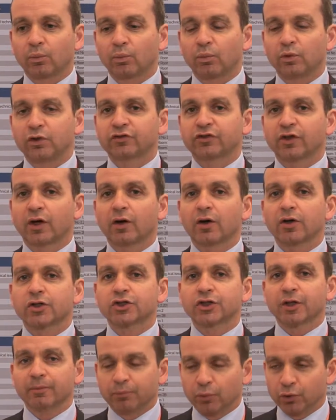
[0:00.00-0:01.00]
We start our
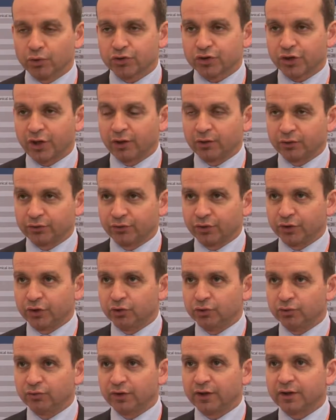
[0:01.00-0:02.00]
shipboard trials for
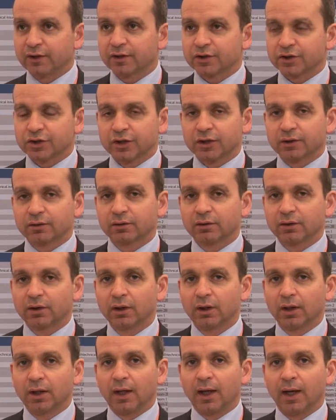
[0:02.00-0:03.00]
UV this year
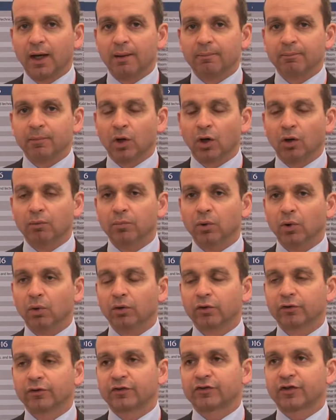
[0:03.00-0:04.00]
on
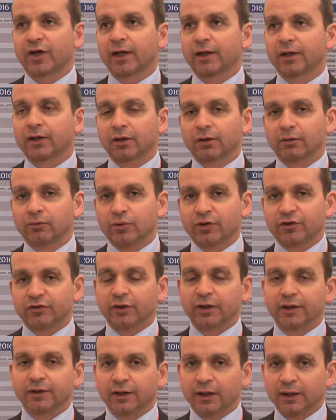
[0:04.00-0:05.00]
board a tanker
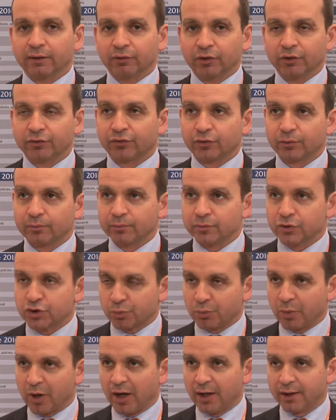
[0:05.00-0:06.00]
recently delivered from
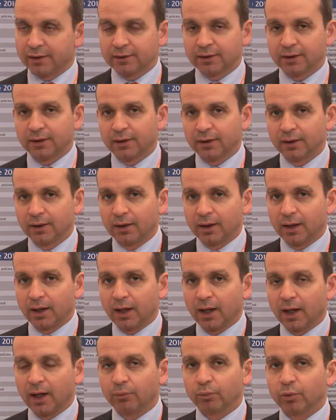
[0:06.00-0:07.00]
Japan,
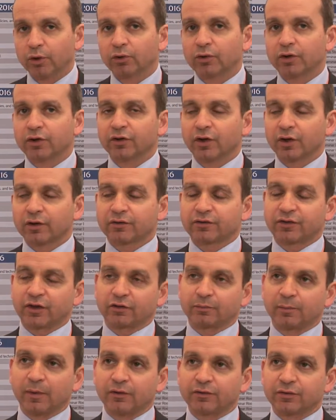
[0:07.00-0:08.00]
and we'll conduct
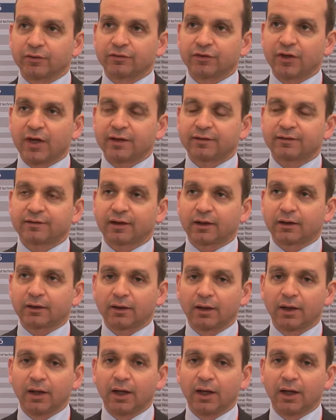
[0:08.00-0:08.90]
6 months of testing